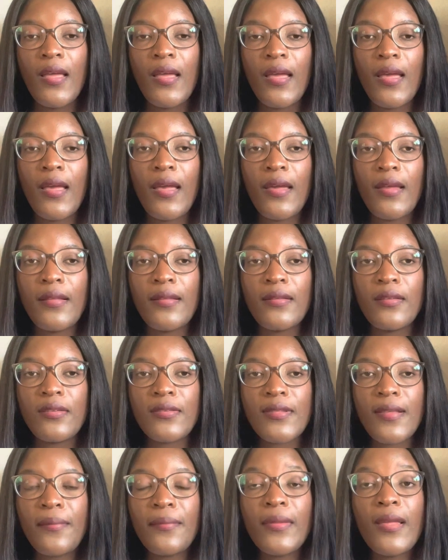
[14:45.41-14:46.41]
And
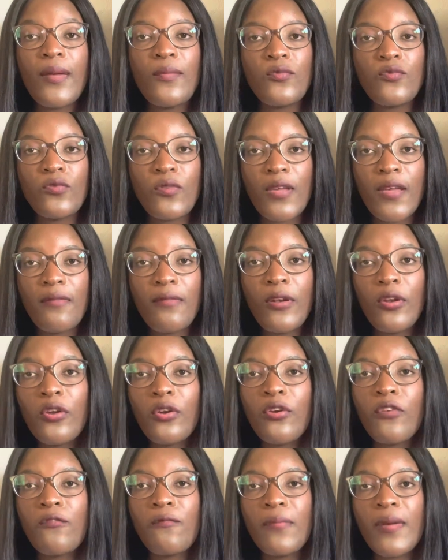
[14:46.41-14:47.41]
sometimes we have a lot
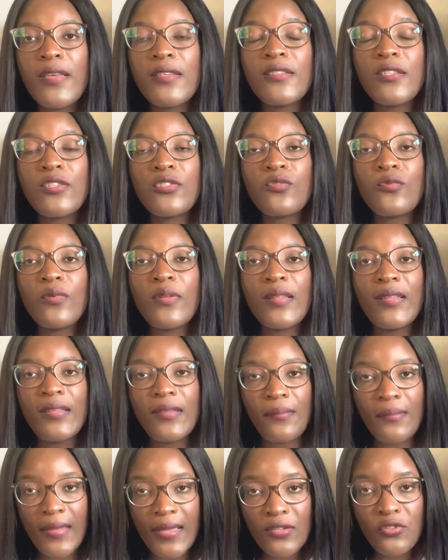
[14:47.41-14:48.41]
of patients with
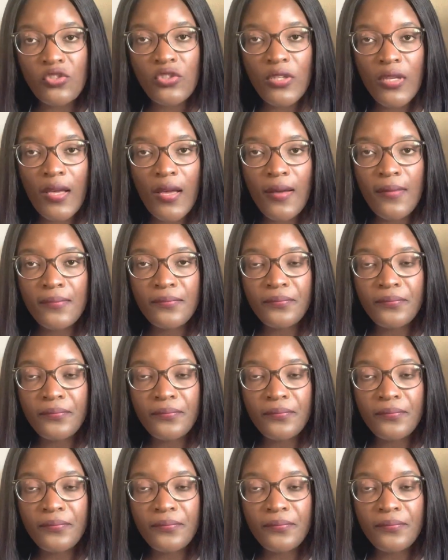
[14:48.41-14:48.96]
dementia,